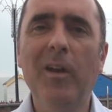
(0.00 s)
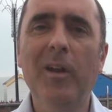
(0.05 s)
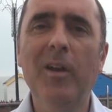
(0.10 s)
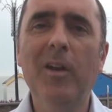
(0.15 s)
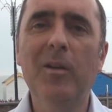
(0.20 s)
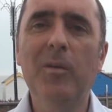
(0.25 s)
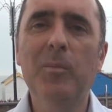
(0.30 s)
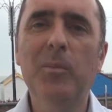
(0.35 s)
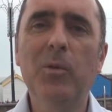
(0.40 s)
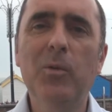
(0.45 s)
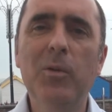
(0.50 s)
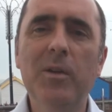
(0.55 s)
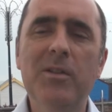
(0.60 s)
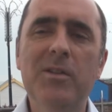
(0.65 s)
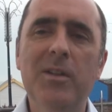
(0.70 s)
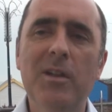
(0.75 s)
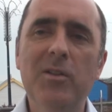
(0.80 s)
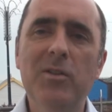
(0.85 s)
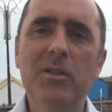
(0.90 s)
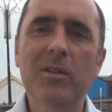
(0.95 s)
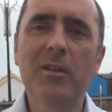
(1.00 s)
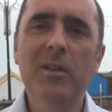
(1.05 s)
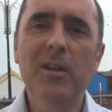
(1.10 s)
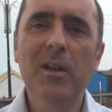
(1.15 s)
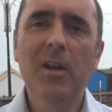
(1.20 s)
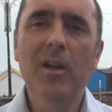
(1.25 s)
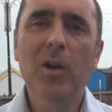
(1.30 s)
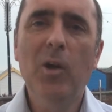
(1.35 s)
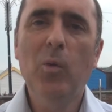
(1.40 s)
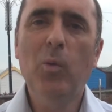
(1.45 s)
like a port extension,
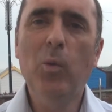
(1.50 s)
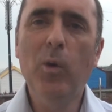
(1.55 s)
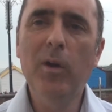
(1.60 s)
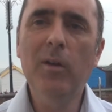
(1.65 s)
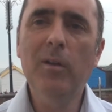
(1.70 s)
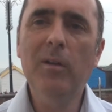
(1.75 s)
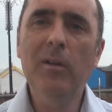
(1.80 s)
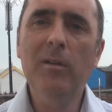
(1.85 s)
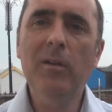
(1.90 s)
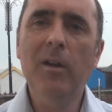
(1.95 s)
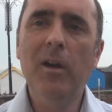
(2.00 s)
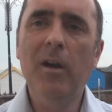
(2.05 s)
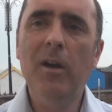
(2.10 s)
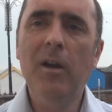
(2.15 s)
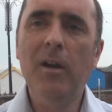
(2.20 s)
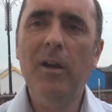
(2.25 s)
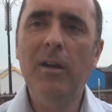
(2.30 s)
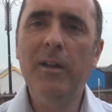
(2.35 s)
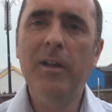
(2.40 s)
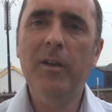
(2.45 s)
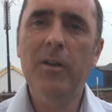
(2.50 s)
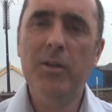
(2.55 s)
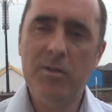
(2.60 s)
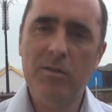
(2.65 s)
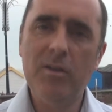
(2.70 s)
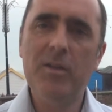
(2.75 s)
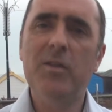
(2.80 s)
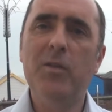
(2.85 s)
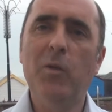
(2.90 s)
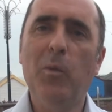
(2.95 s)
will need a
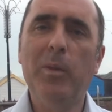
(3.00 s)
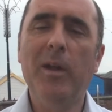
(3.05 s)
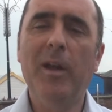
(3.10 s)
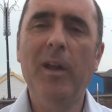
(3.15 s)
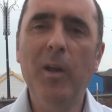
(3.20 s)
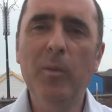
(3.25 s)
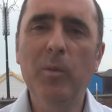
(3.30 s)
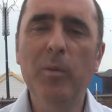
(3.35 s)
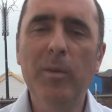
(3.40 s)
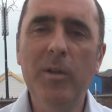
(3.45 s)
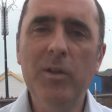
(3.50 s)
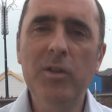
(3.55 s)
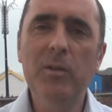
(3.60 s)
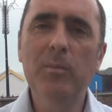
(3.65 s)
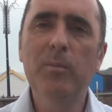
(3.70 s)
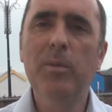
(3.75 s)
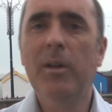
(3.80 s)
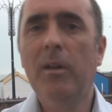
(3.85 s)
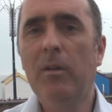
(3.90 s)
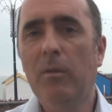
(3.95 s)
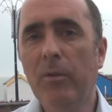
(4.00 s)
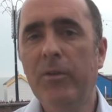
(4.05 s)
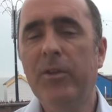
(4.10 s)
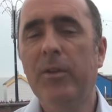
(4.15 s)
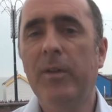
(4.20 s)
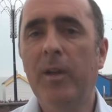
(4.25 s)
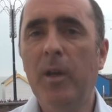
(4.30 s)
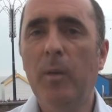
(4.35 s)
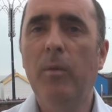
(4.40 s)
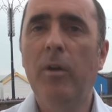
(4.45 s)
terrestrial planning permission, but they'll
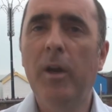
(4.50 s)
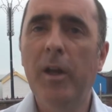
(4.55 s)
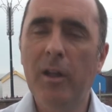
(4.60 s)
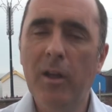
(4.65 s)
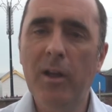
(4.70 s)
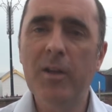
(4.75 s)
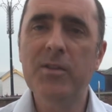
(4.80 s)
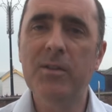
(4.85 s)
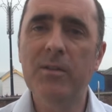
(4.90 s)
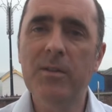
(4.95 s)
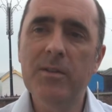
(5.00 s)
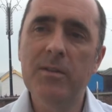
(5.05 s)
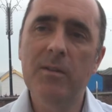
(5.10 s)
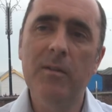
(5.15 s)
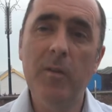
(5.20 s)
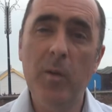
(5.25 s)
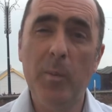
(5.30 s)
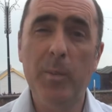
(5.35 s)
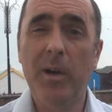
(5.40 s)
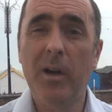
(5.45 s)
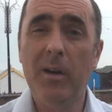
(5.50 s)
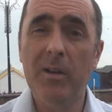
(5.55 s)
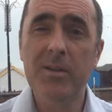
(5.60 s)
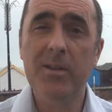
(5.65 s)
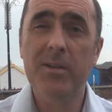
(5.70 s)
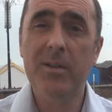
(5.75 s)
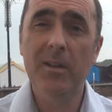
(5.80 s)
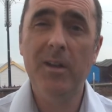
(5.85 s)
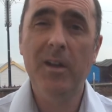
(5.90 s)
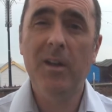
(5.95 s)
also need a marine licence. And in the
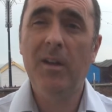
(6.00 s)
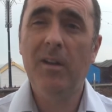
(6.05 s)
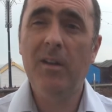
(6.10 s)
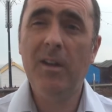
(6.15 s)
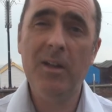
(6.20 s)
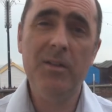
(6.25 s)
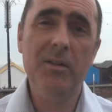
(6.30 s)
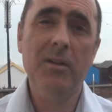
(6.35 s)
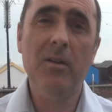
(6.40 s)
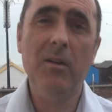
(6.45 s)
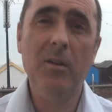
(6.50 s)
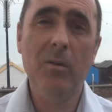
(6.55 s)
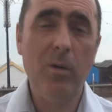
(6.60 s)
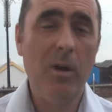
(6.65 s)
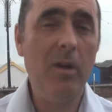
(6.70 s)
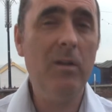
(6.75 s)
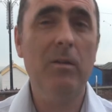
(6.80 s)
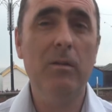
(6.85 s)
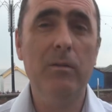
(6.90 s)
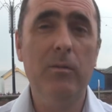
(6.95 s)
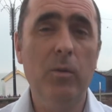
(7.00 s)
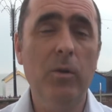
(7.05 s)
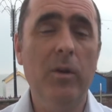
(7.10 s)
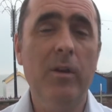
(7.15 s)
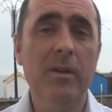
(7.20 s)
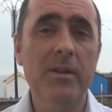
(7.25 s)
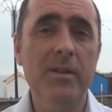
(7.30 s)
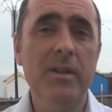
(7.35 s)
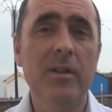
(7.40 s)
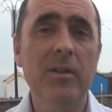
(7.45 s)
past, they had to go to quite a lot of
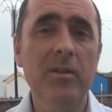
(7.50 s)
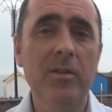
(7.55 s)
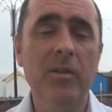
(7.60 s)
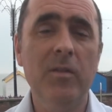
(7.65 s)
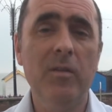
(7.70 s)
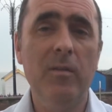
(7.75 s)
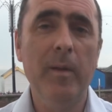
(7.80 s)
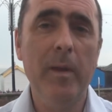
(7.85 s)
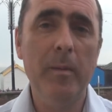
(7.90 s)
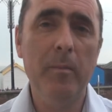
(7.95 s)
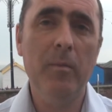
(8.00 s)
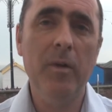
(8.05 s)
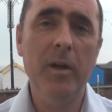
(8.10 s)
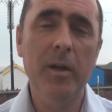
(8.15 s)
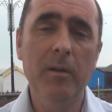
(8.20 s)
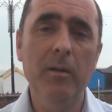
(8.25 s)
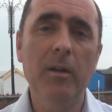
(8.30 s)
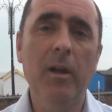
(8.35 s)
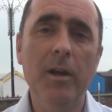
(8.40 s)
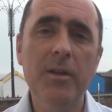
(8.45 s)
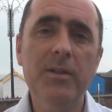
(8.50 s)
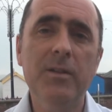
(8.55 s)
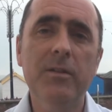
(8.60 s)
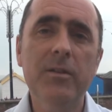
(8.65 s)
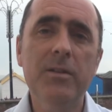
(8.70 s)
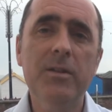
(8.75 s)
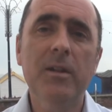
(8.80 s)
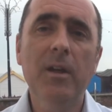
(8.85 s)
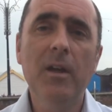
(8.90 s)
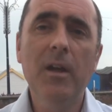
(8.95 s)
organisations for that marine
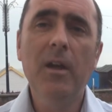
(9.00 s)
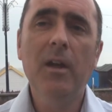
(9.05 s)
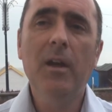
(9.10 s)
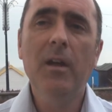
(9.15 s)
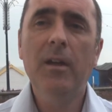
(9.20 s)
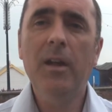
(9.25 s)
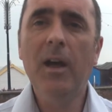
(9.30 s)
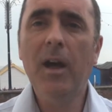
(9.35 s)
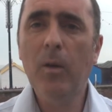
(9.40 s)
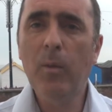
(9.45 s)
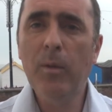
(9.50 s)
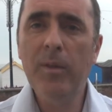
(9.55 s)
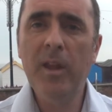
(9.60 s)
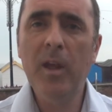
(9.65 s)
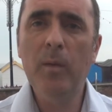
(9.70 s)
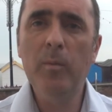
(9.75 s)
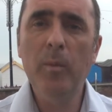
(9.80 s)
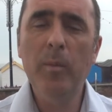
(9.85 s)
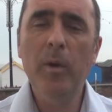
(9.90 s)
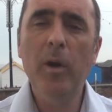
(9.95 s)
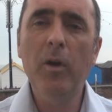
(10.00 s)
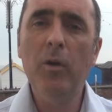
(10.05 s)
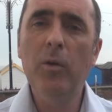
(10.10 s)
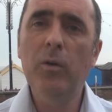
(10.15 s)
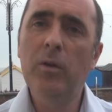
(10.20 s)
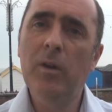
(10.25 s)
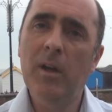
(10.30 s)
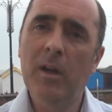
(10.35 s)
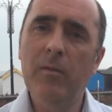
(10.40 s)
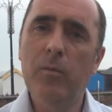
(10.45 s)
licence. Now with the
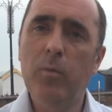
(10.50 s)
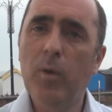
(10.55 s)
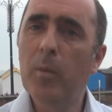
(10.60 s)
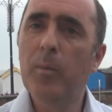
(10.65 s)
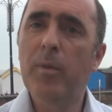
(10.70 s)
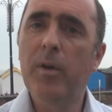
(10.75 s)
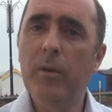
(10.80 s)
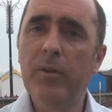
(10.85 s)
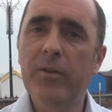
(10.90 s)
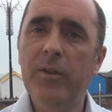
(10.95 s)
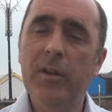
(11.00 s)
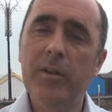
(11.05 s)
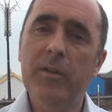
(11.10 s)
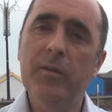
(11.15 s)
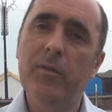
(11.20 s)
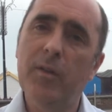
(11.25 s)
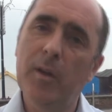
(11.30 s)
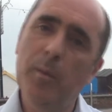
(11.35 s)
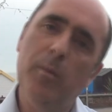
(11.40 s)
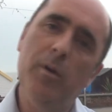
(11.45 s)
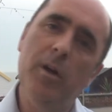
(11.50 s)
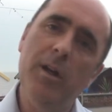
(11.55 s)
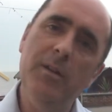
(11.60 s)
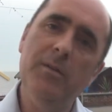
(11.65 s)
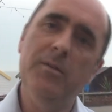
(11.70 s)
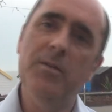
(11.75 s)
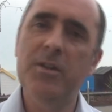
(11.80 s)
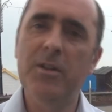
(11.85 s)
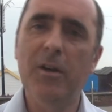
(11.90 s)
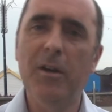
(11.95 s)
MMO, you have one process for the
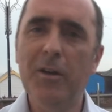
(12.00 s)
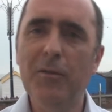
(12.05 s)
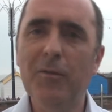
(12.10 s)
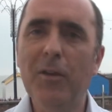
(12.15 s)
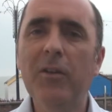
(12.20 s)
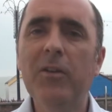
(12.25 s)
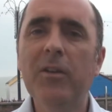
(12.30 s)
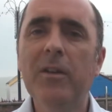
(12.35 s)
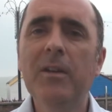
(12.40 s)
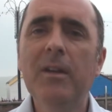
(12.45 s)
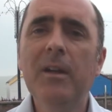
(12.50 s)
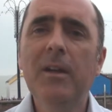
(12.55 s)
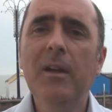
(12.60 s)
marine side of it.